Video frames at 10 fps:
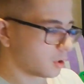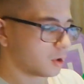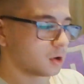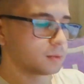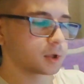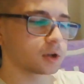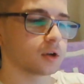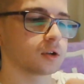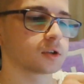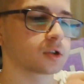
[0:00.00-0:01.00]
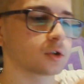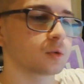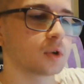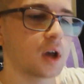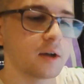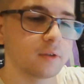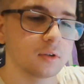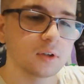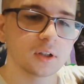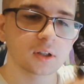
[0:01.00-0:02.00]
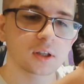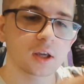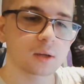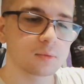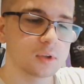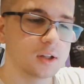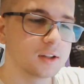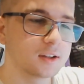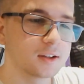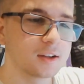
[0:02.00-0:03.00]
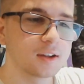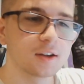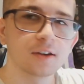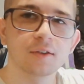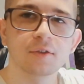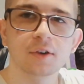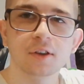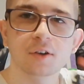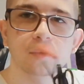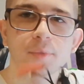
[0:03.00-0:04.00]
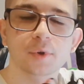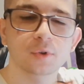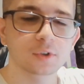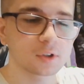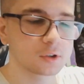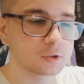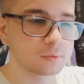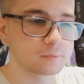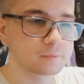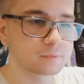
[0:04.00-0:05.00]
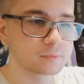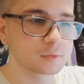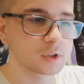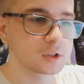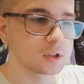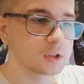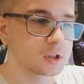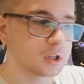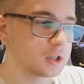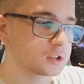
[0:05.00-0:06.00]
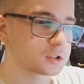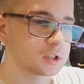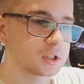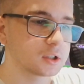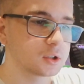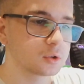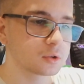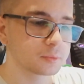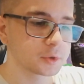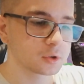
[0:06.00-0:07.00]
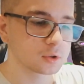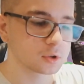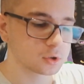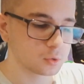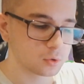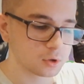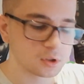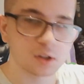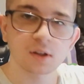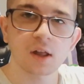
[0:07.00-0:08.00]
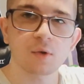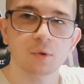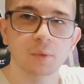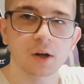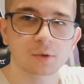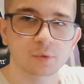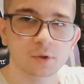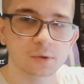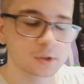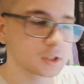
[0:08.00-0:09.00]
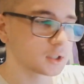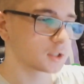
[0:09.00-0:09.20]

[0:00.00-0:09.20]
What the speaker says: Oh my god, so we have already cable for the computer, RCA2 computer, so we're gonna send the other one back probably.